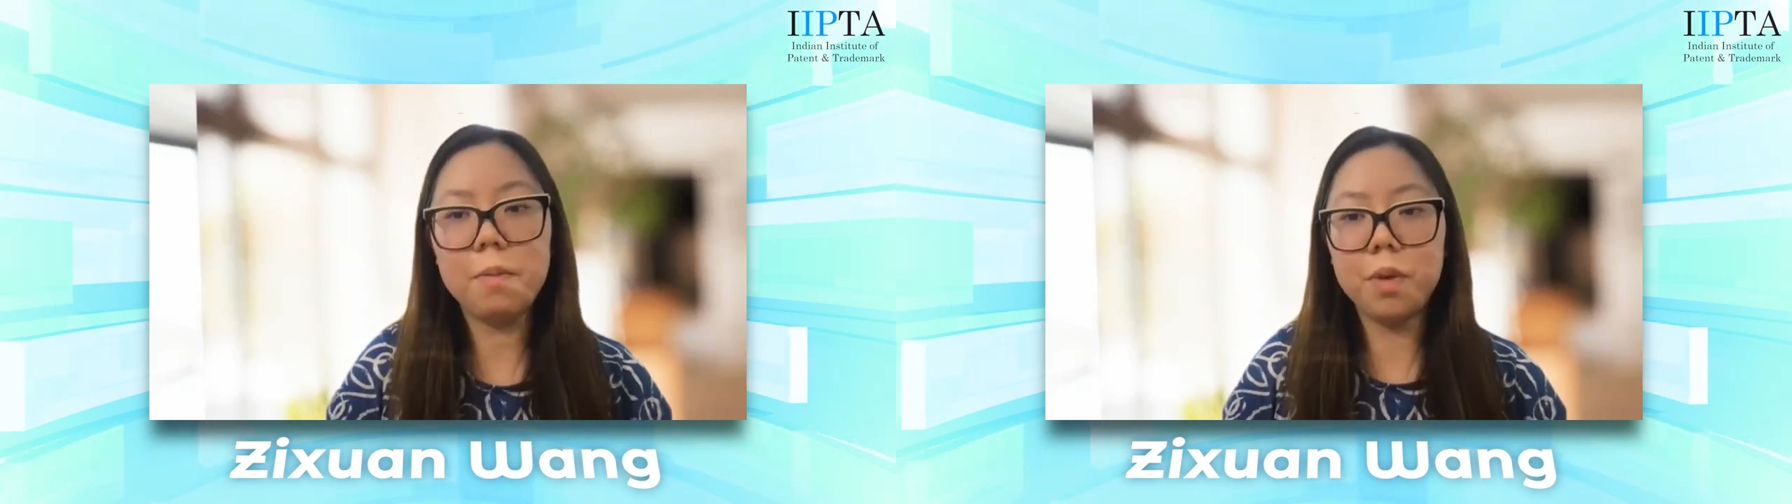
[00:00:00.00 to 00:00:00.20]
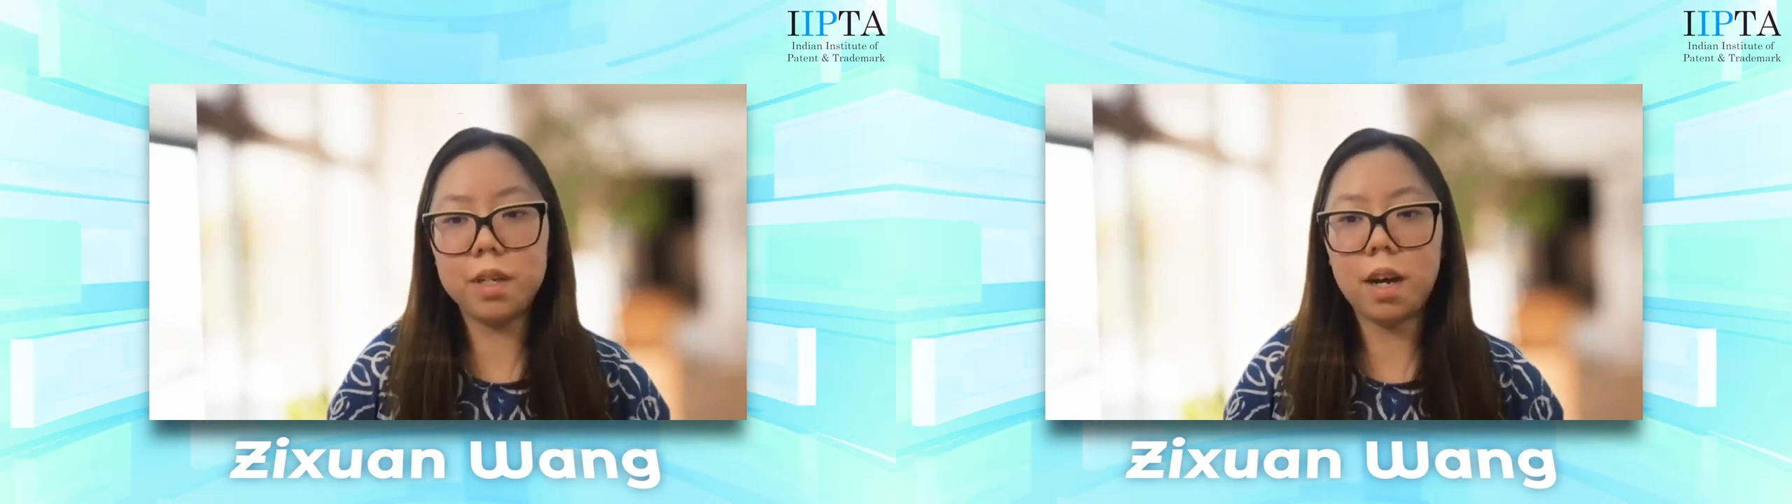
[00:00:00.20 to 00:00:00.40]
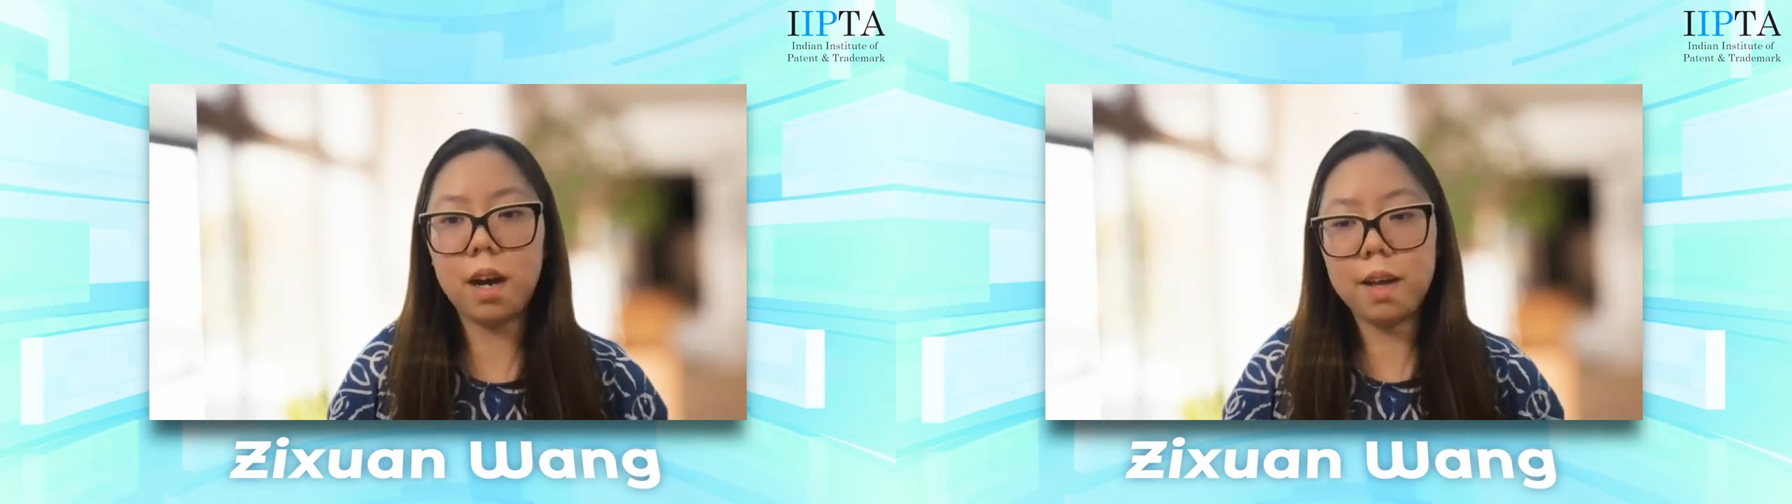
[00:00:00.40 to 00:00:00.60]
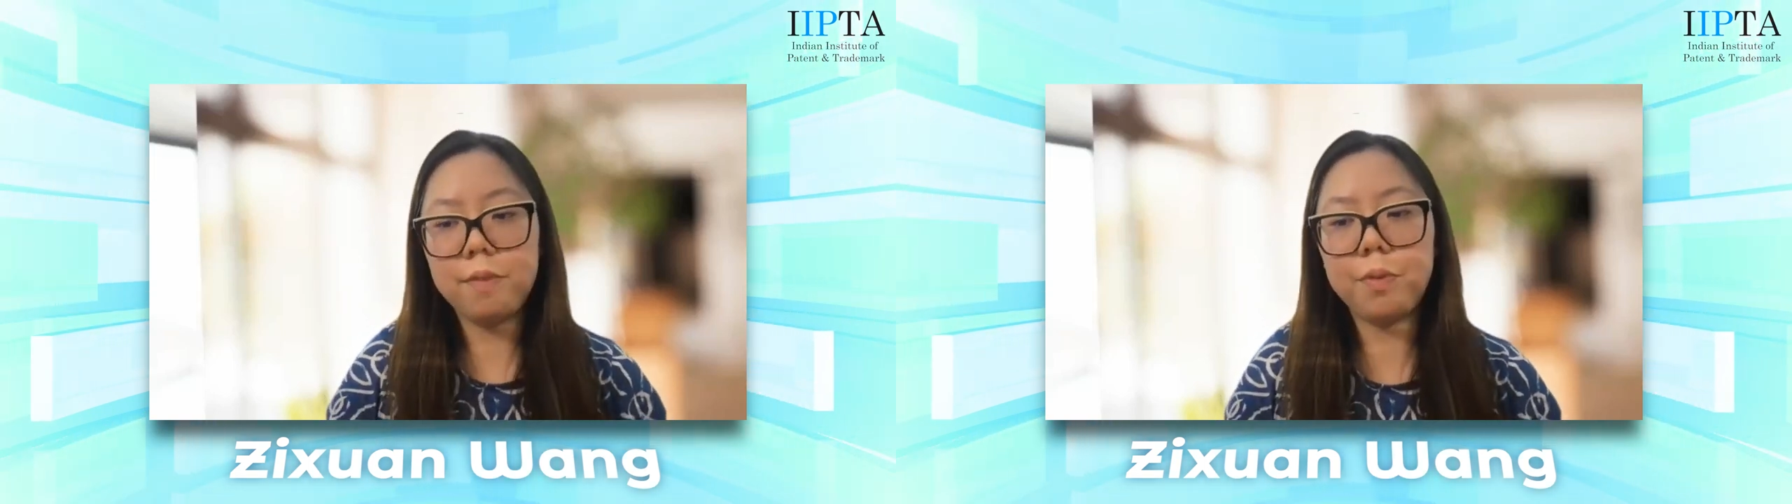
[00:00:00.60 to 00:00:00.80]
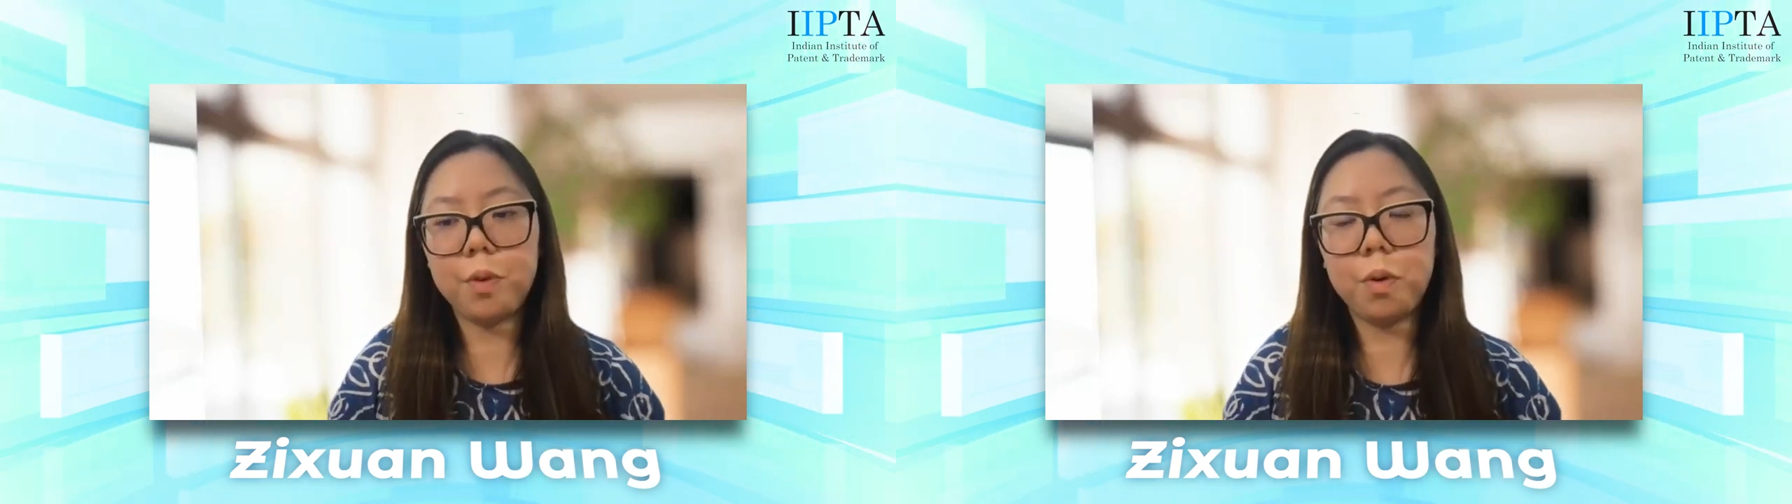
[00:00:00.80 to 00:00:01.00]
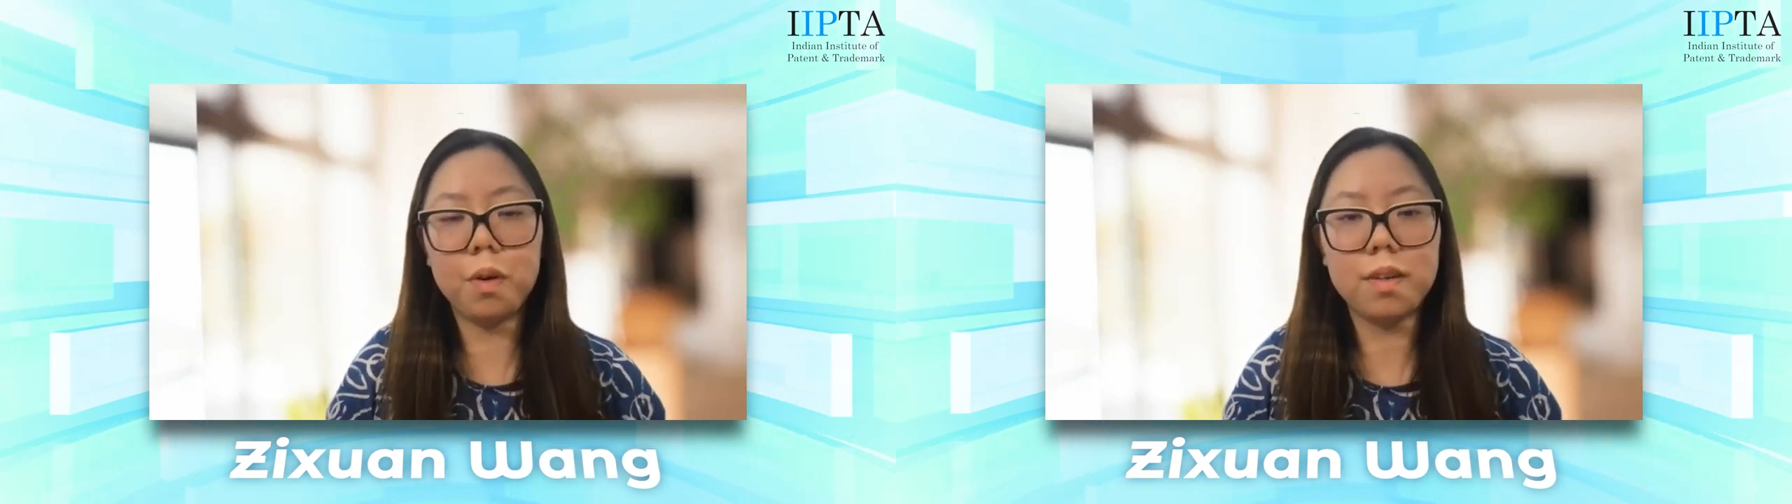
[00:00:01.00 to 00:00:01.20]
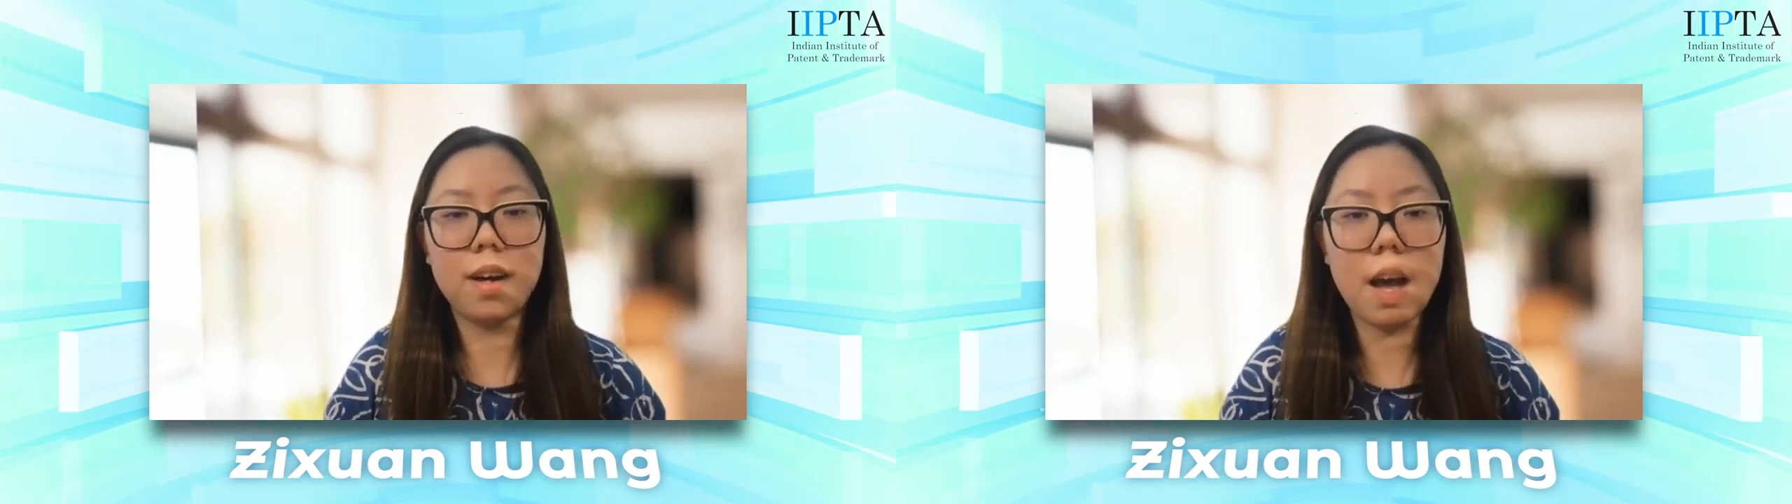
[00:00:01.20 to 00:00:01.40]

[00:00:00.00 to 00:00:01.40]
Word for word: which hire for